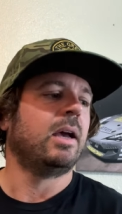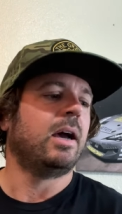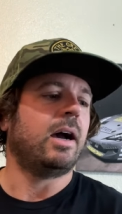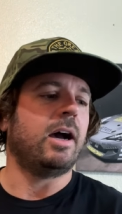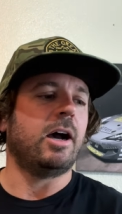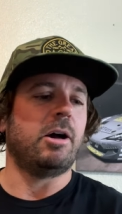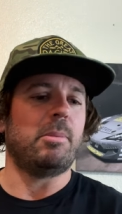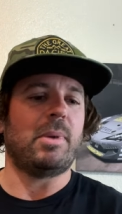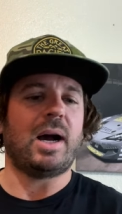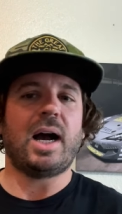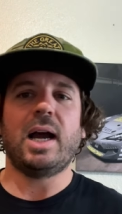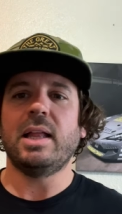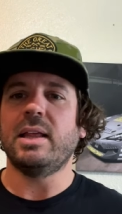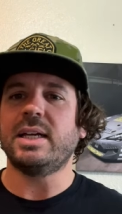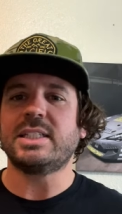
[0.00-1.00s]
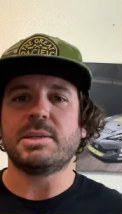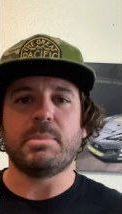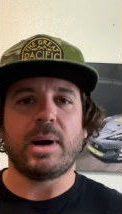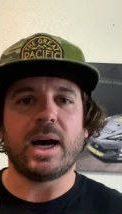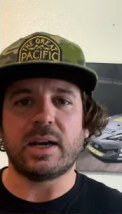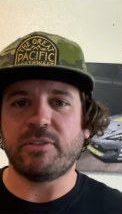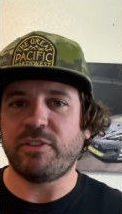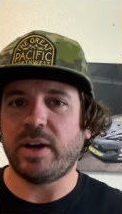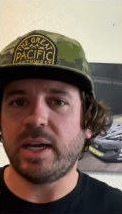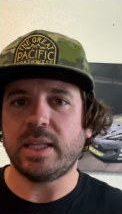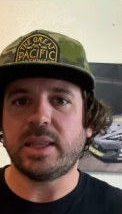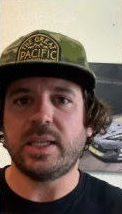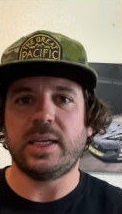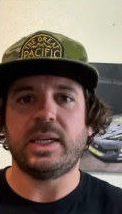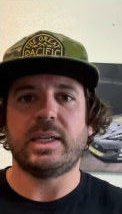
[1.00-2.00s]
Um, I like to modify
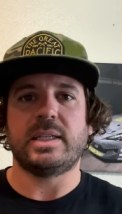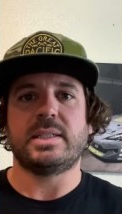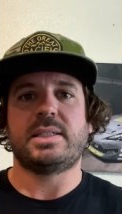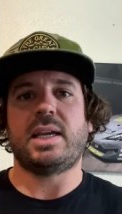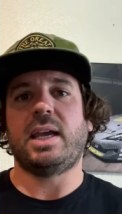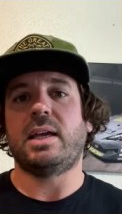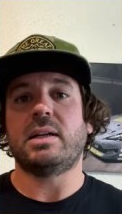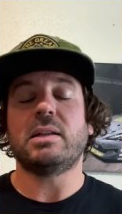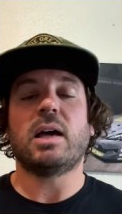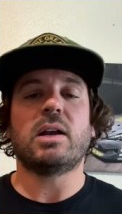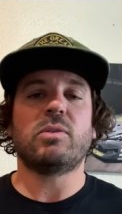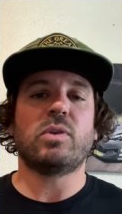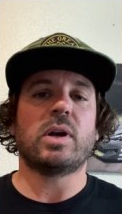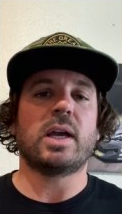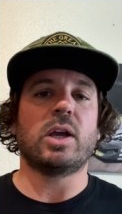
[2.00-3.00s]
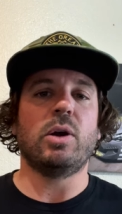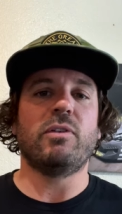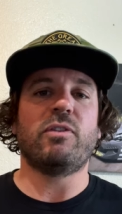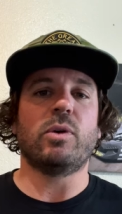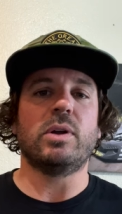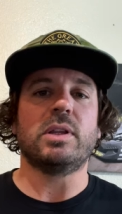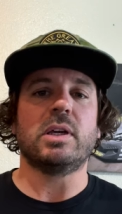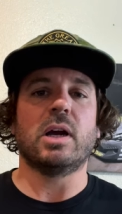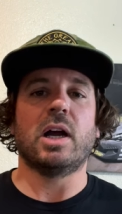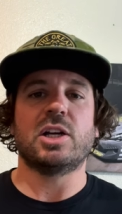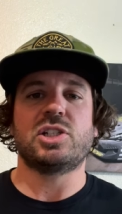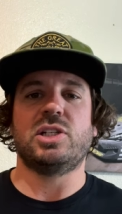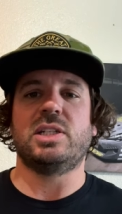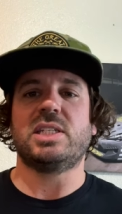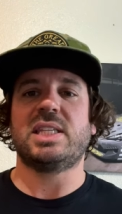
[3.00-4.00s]
things, and a lot of what I go for at the
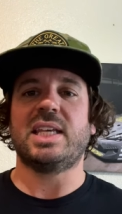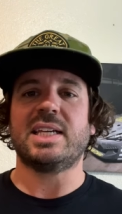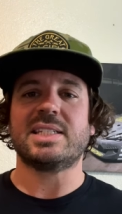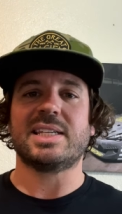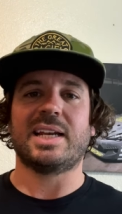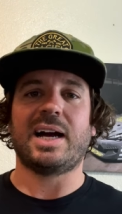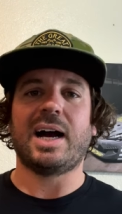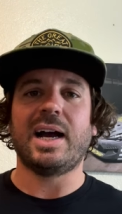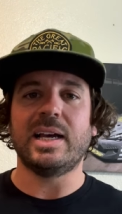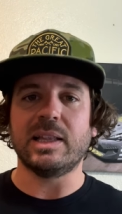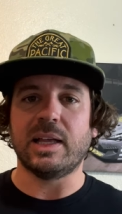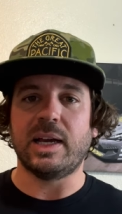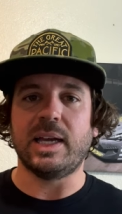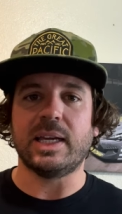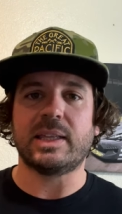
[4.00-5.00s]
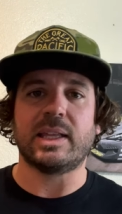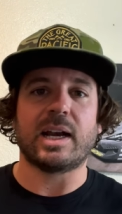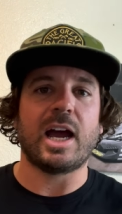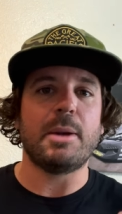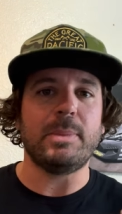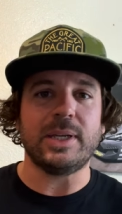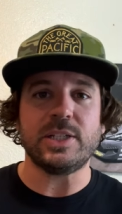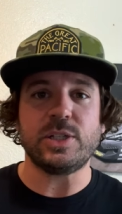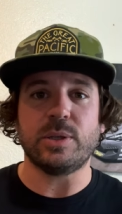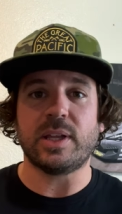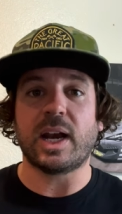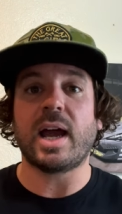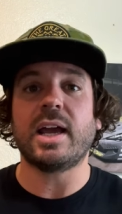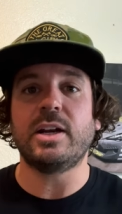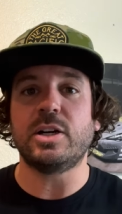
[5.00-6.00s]
auction is things that I like, that I'm into, that
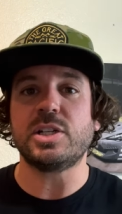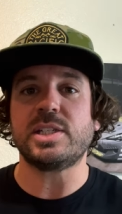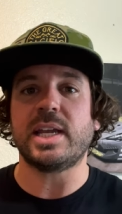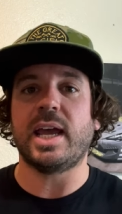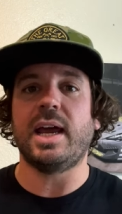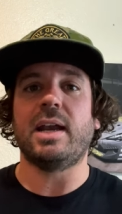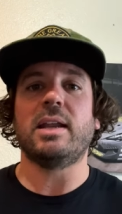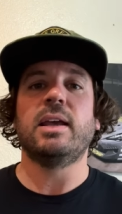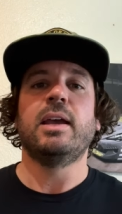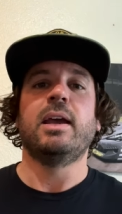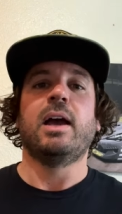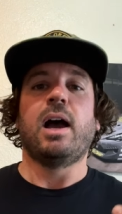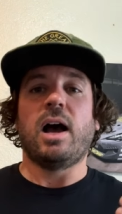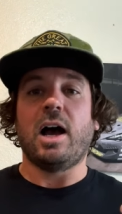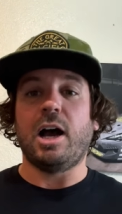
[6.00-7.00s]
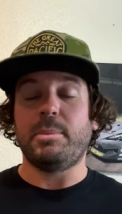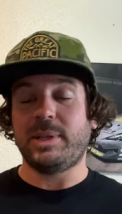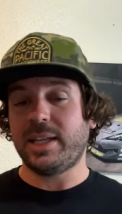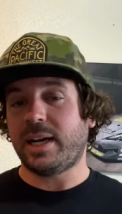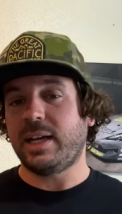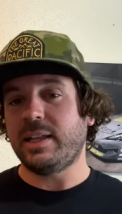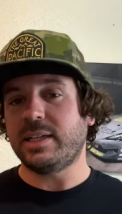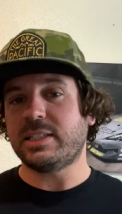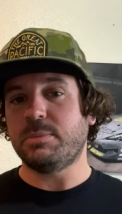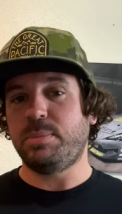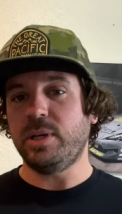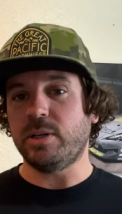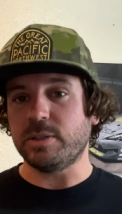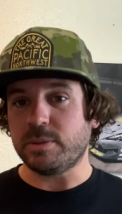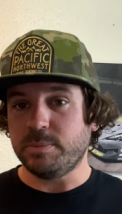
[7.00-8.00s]
I understand, um, and that I like to
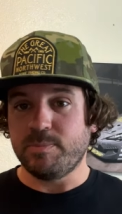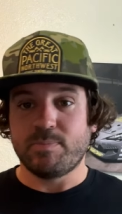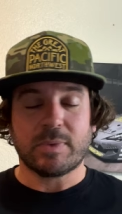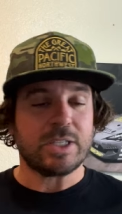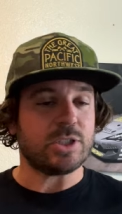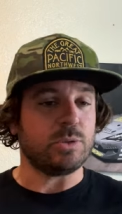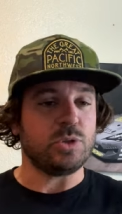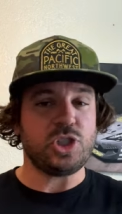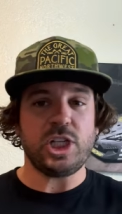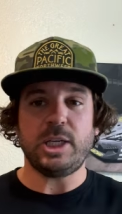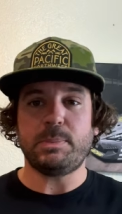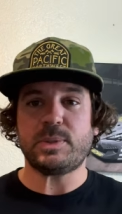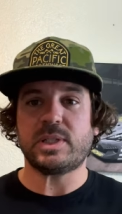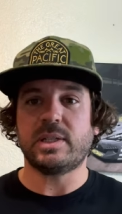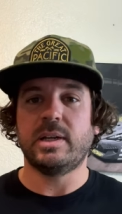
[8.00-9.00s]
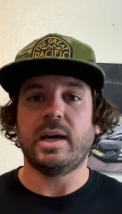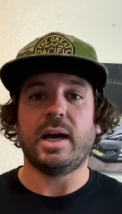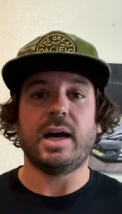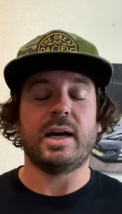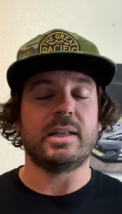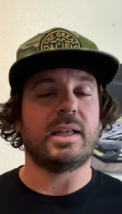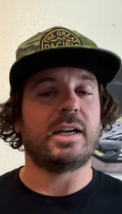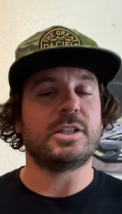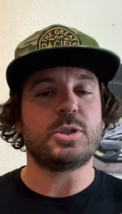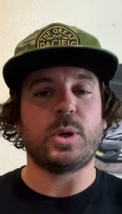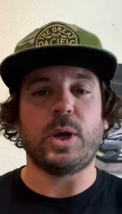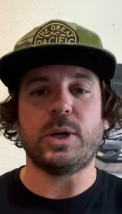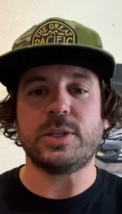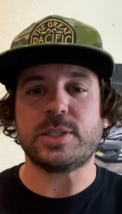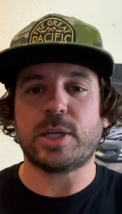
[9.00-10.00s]
build. So Jeeps, uh, a lot of
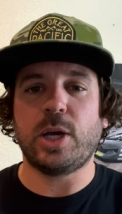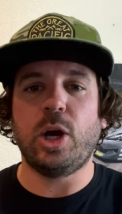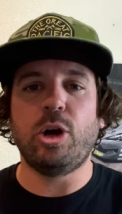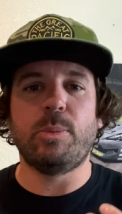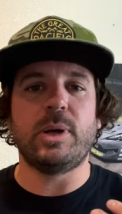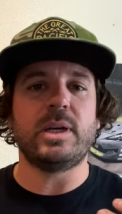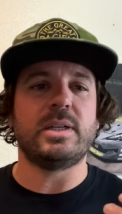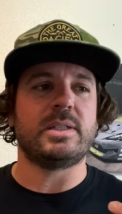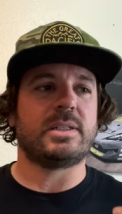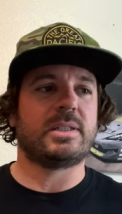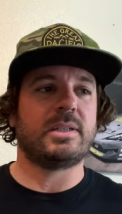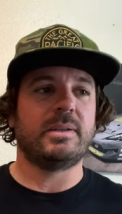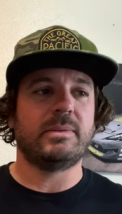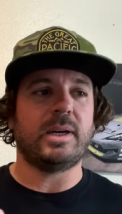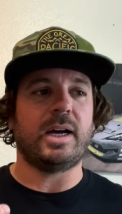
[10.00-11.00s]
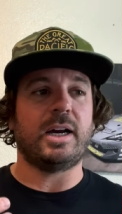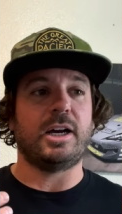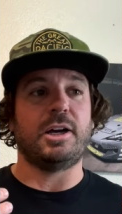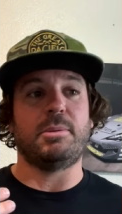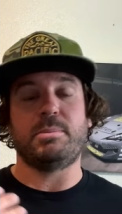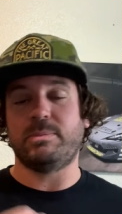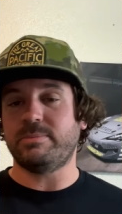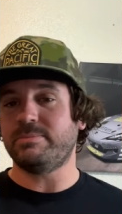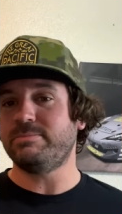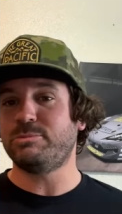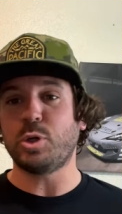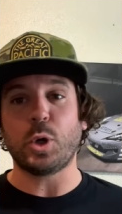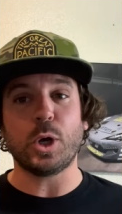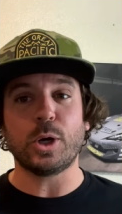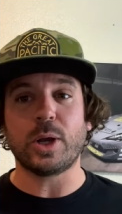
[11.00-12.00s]
Toyota Tacomas, um,
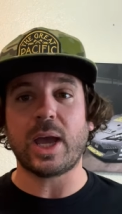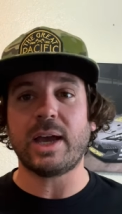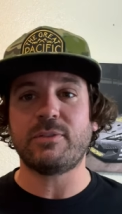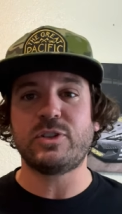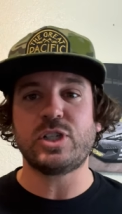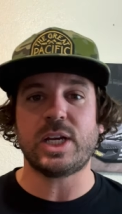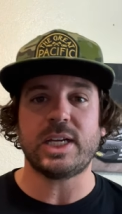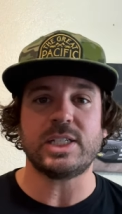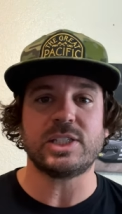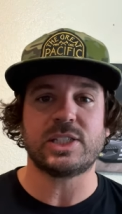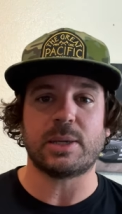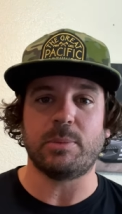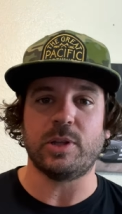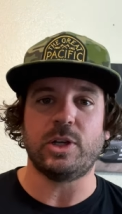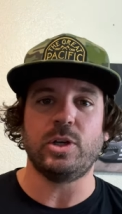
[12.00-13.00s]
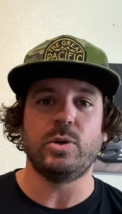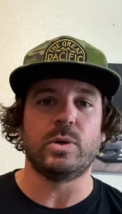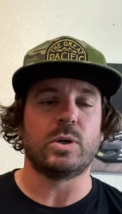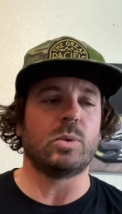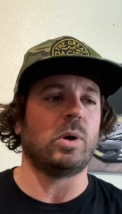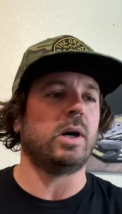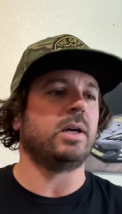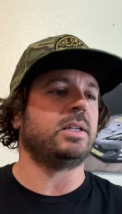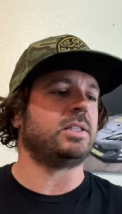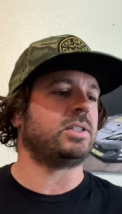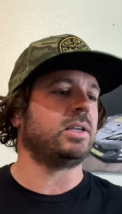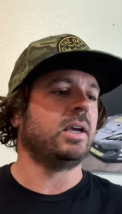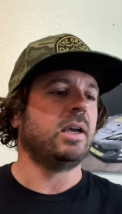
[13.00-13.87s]
Toyota FJs, some of the newer ones,